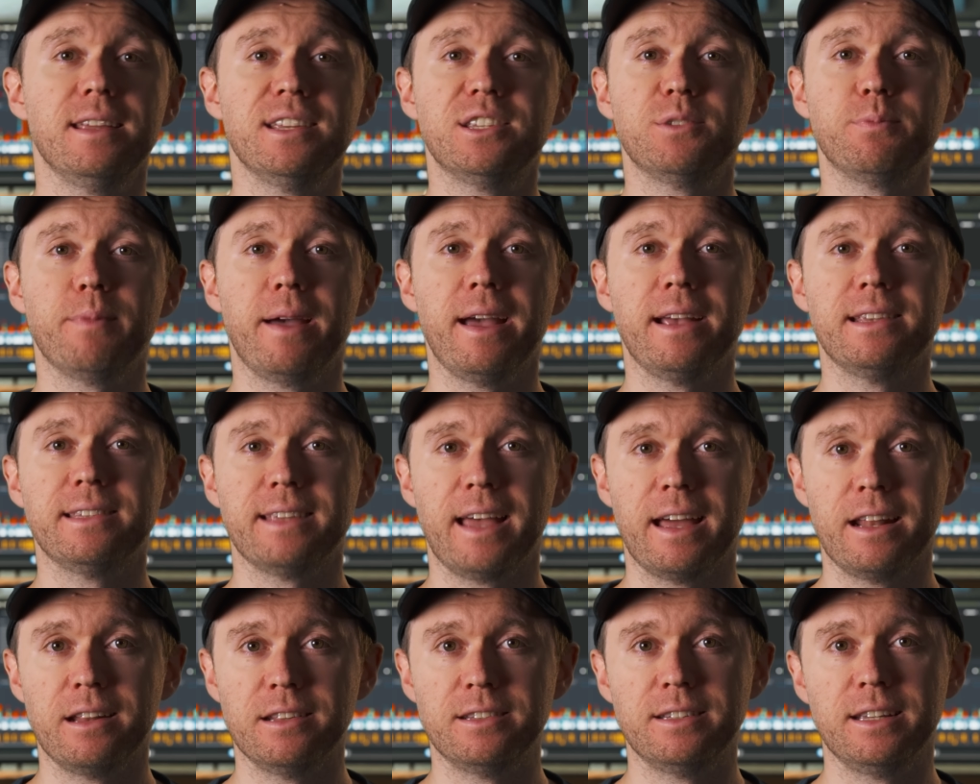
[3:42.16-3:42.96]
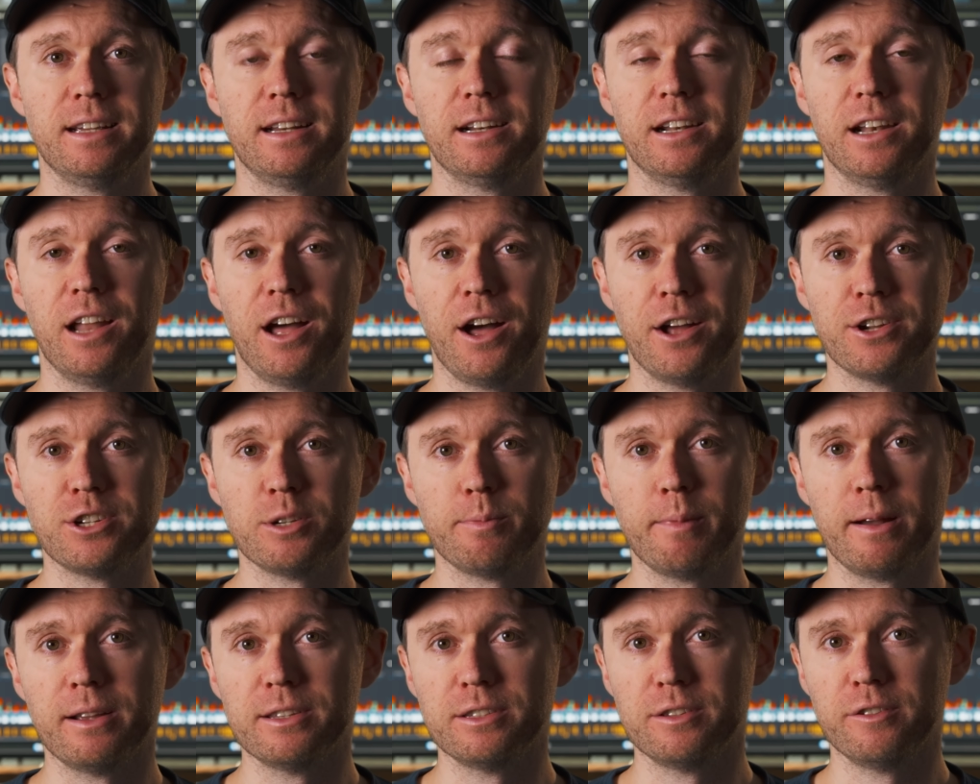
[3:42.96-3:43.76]
This makes editing large
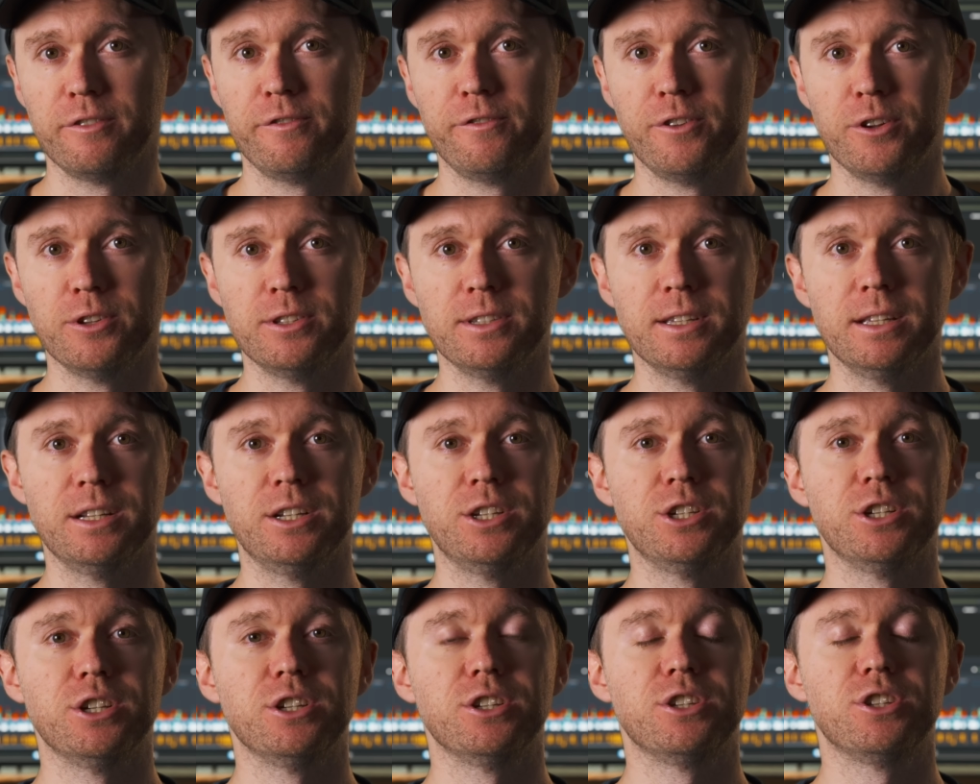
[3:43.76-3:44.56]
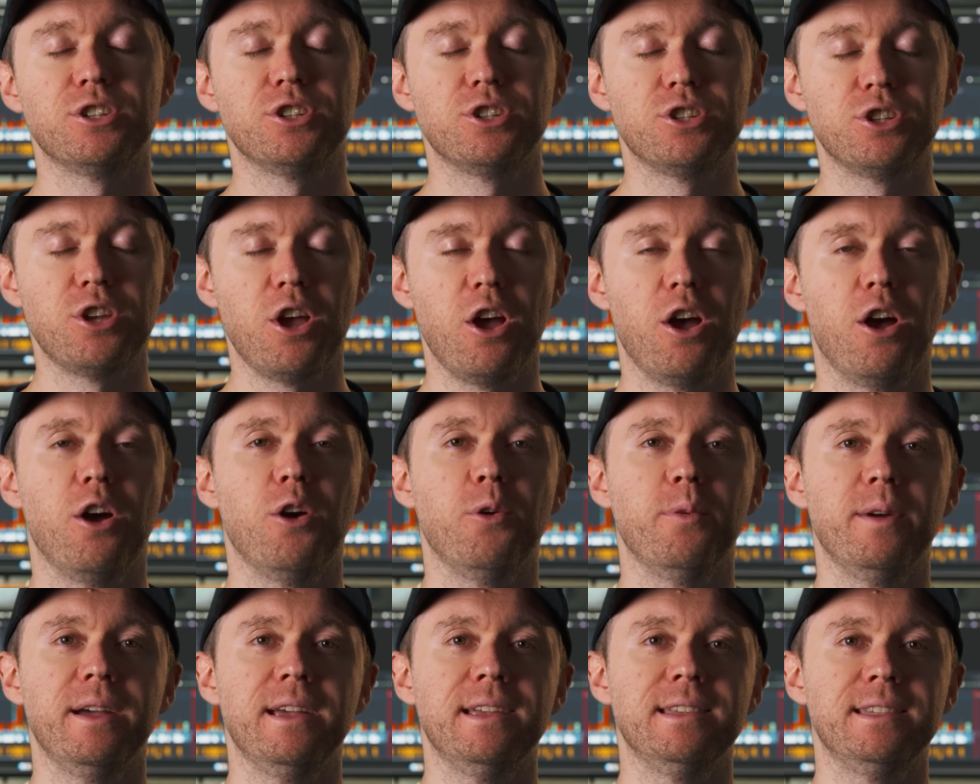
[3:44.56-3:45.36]
amounts of footage
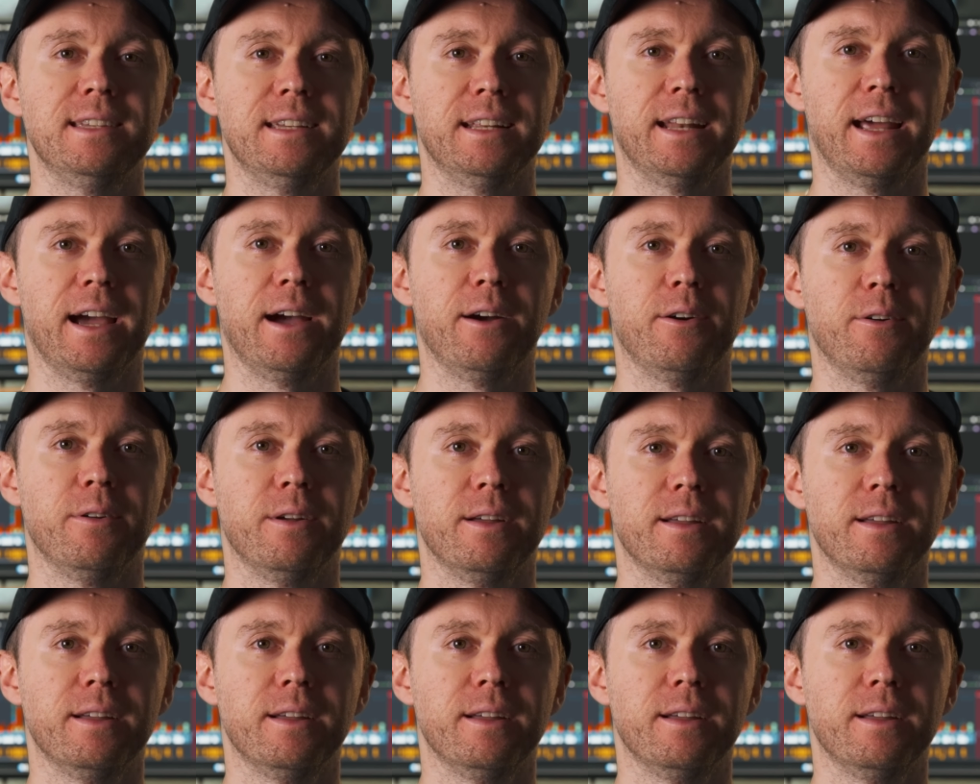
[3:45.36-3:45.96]
so easy now.